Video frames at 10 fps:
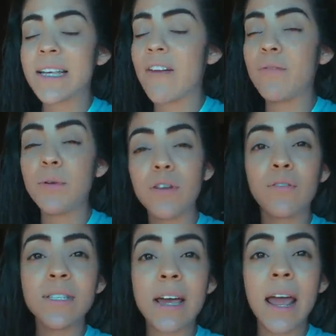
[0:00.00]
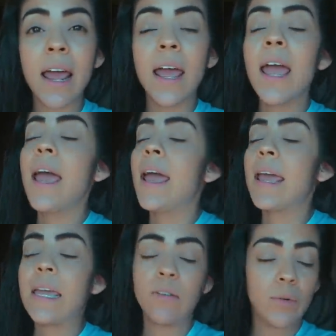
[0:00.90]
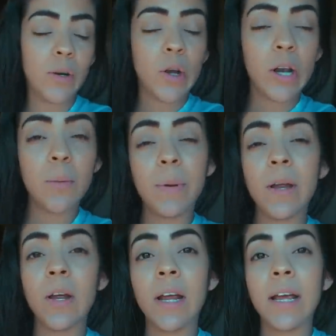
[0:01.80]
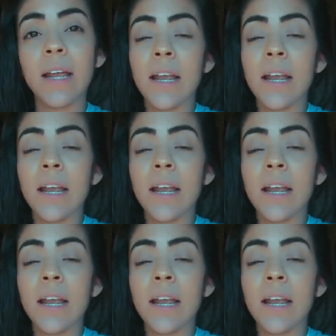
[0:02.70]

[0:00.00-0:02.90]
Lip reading: To have a beautiful day, even when you're on your period